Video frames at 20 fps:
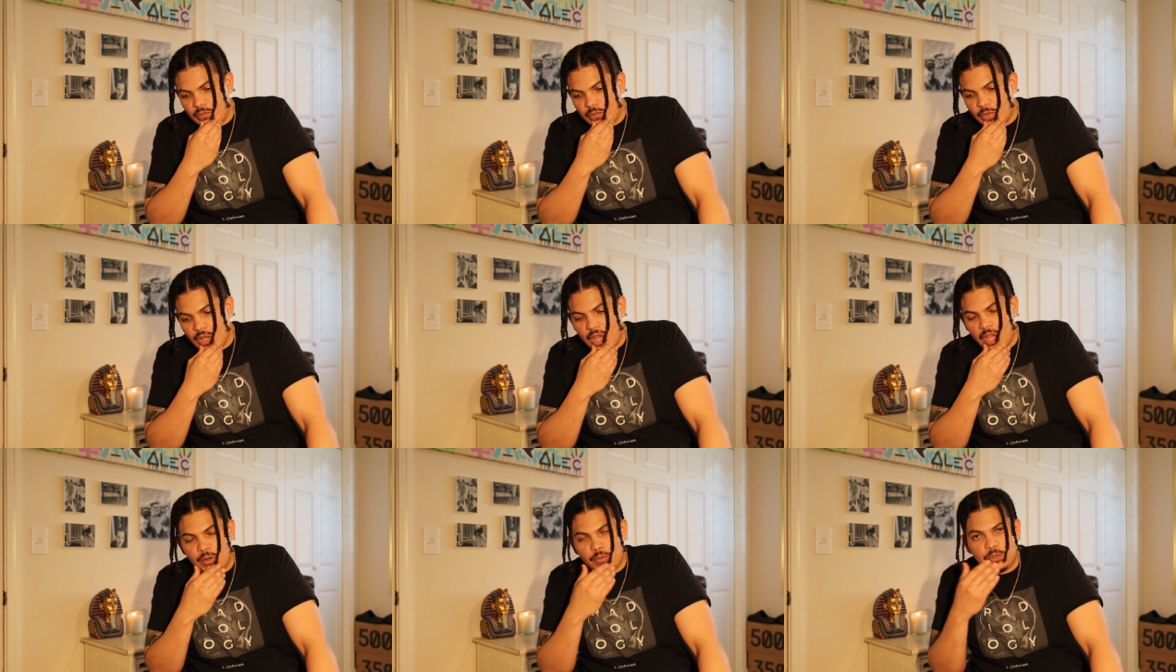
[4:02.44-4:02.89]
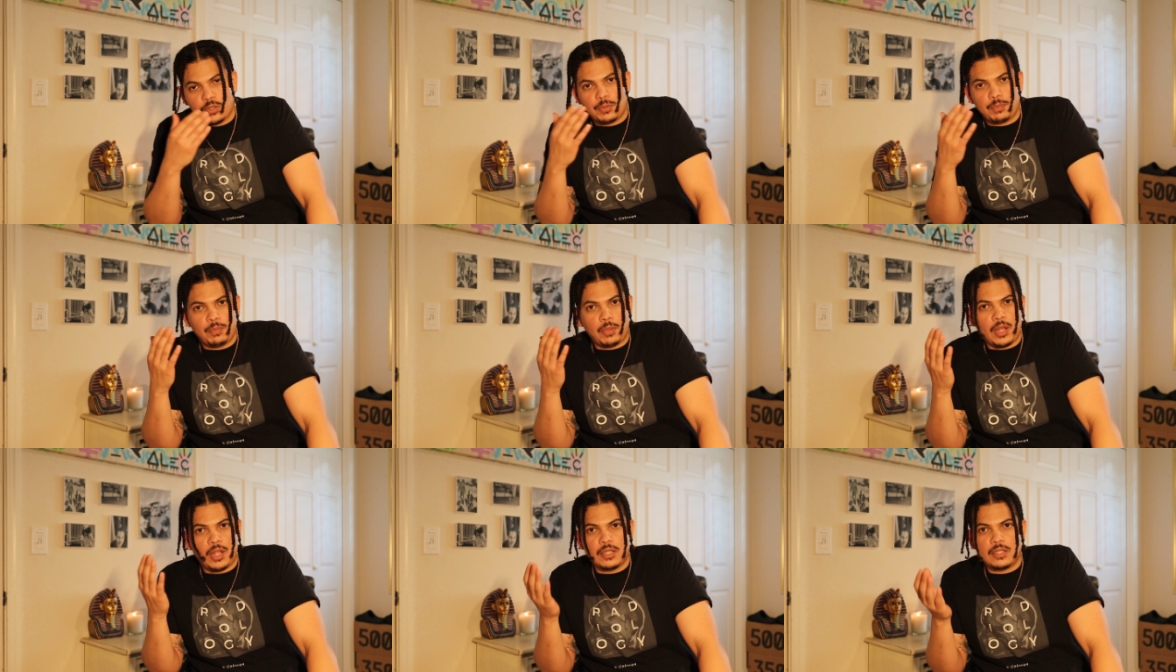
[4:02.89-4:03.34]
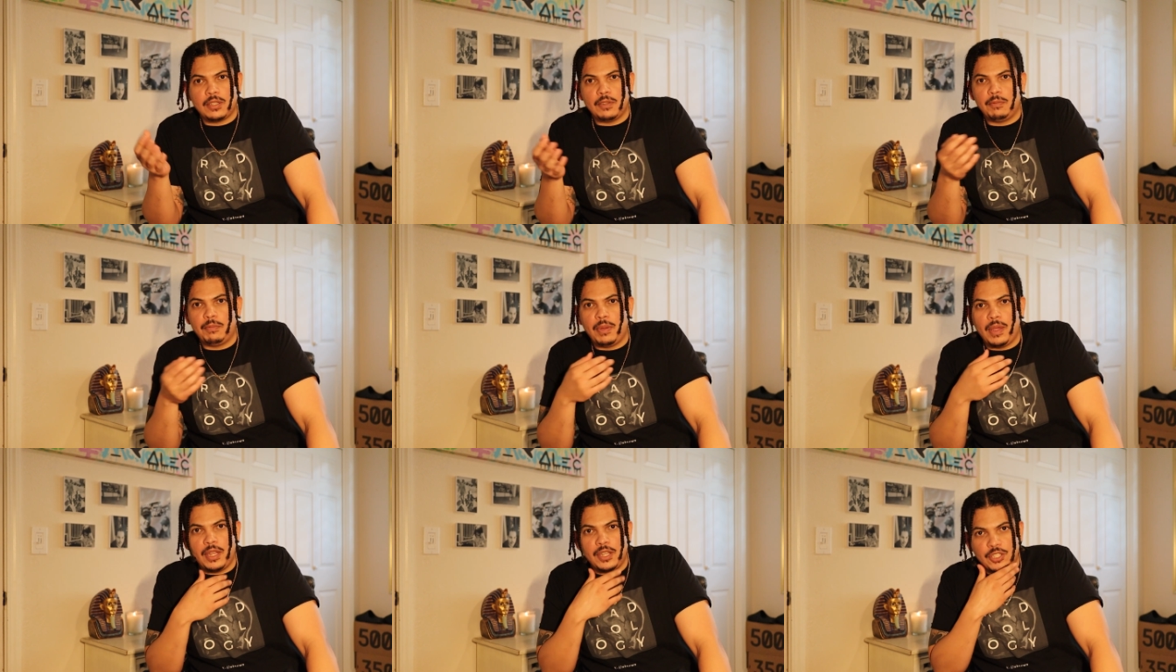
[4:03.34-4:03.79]

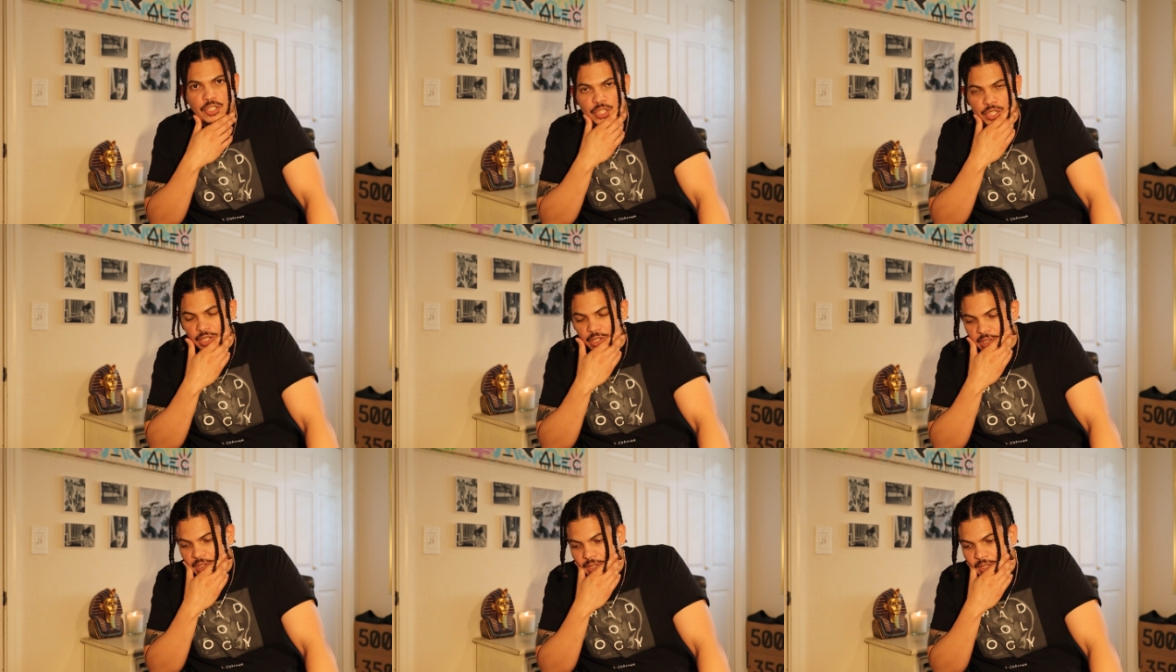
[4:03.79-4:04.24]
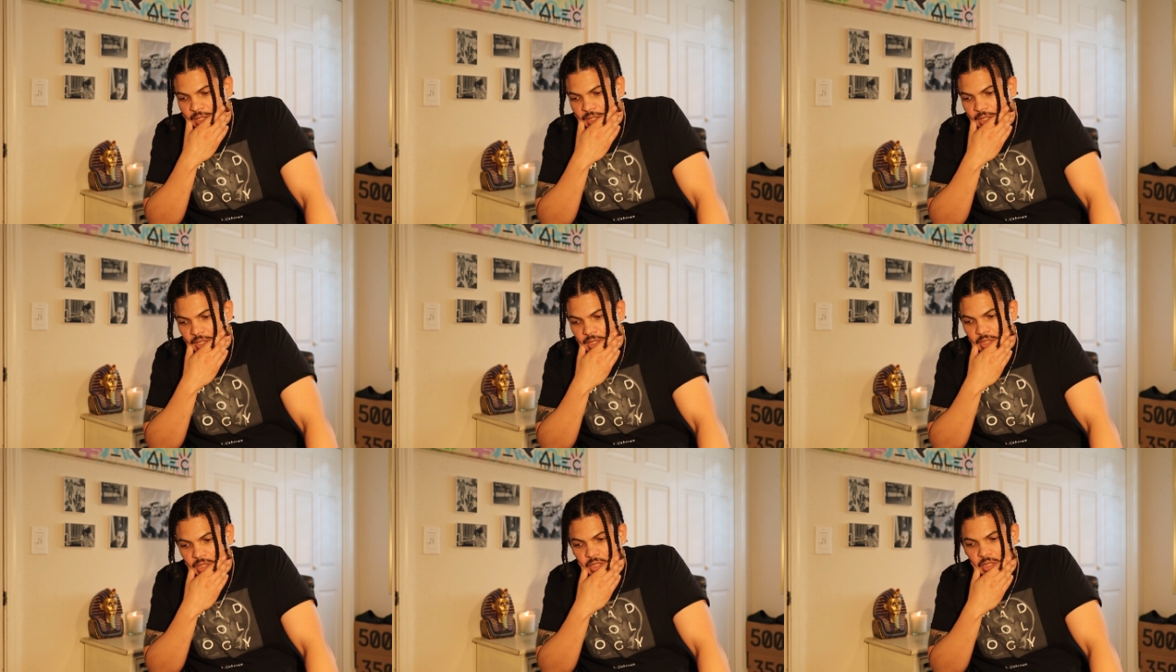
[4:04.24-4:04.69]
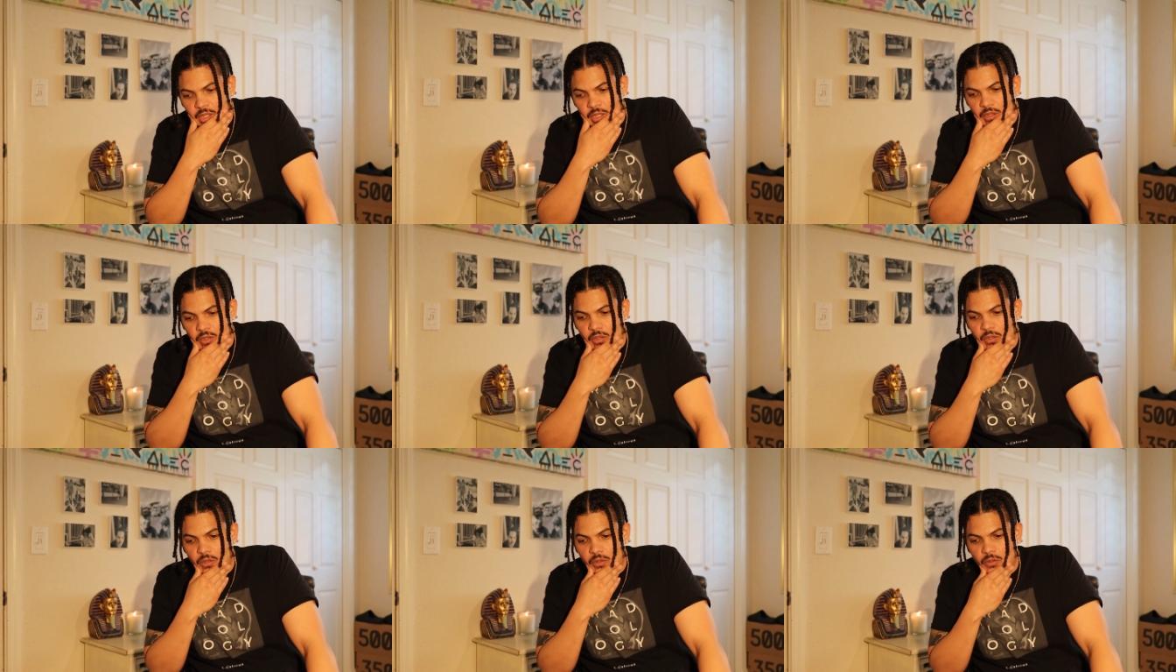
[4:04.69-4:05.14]
non-responsive patient, and
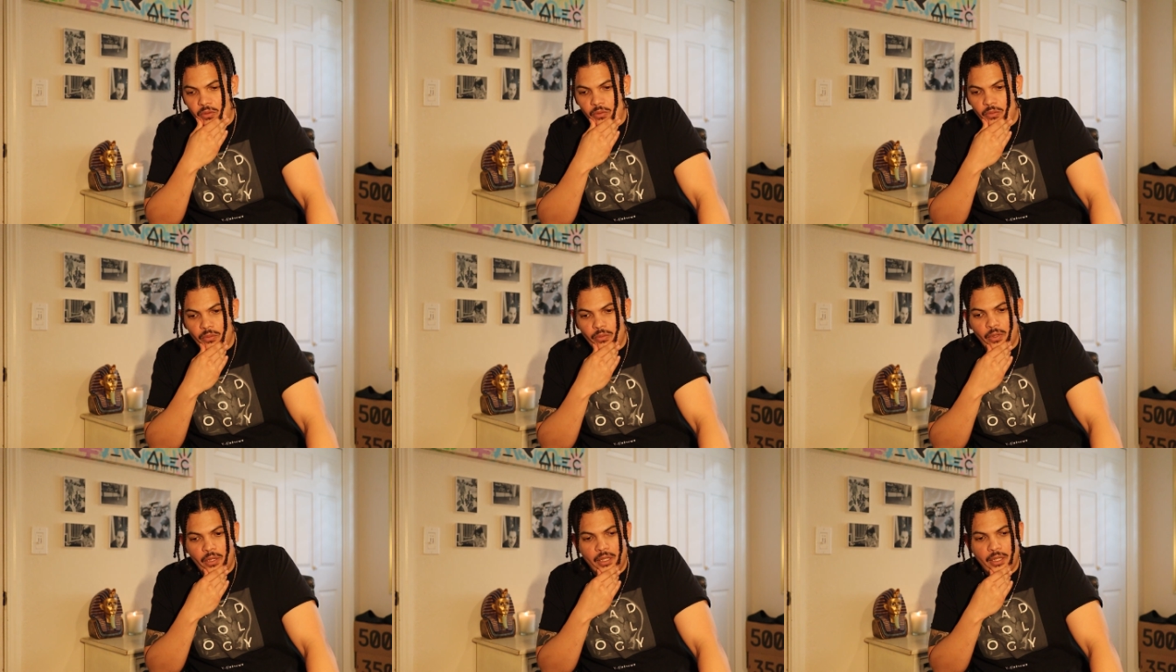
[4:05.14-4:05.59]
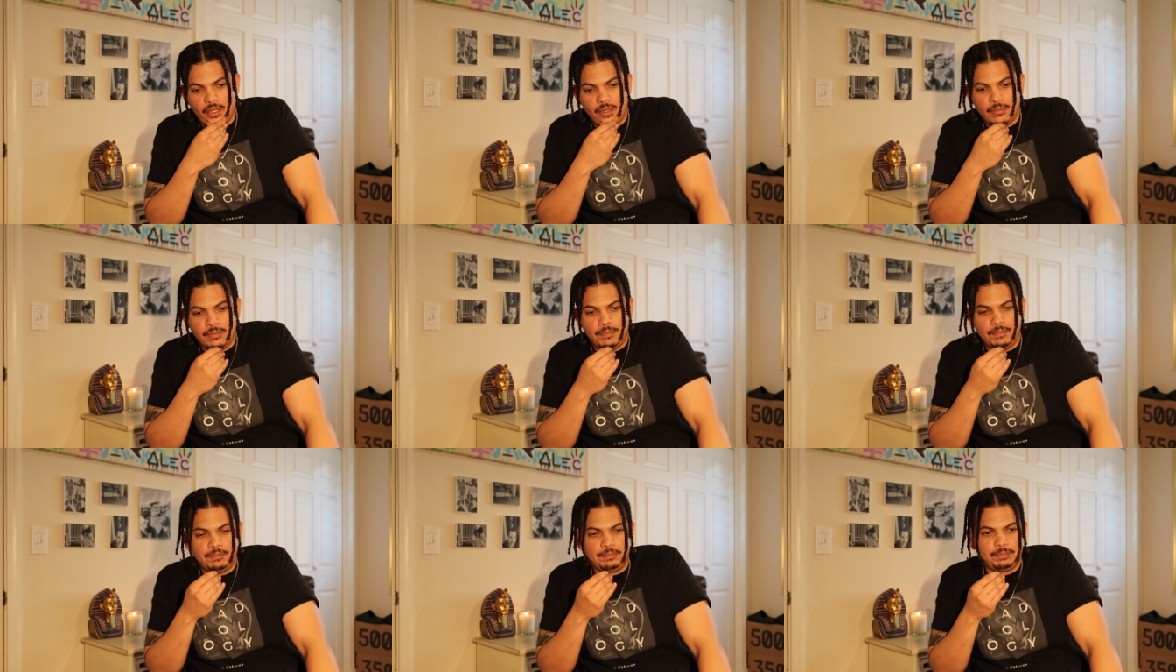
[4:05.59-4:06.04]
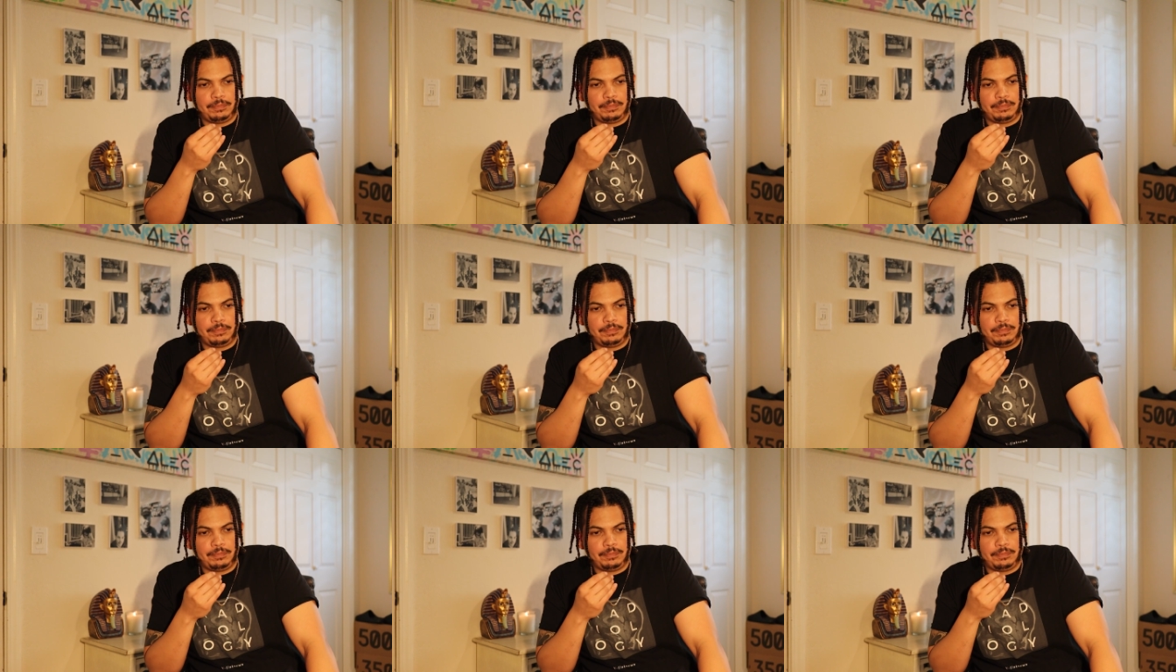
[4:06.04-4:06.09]
you know, and